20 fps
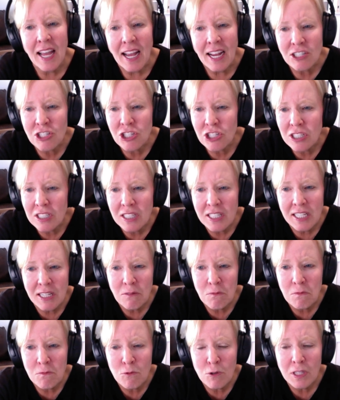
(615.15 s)

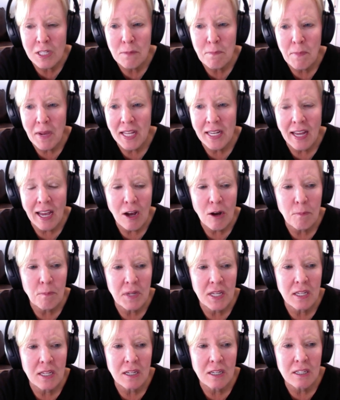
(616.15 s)
actually really made out
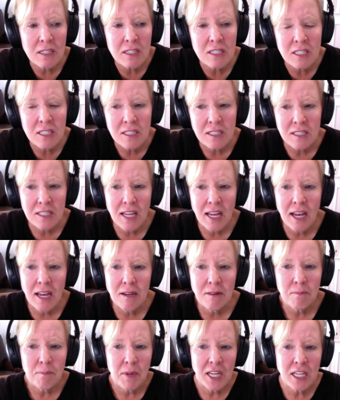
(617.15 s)
because that
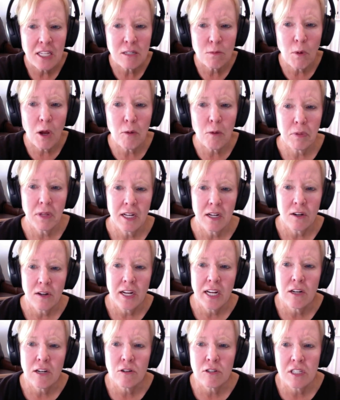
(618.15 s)
baseball player,
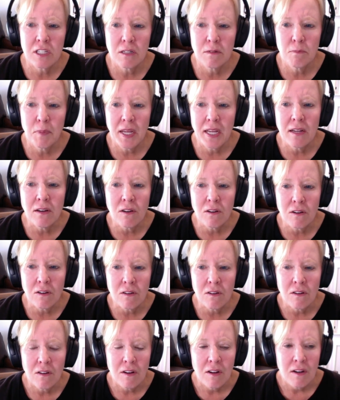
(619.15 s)
Harrison Bader,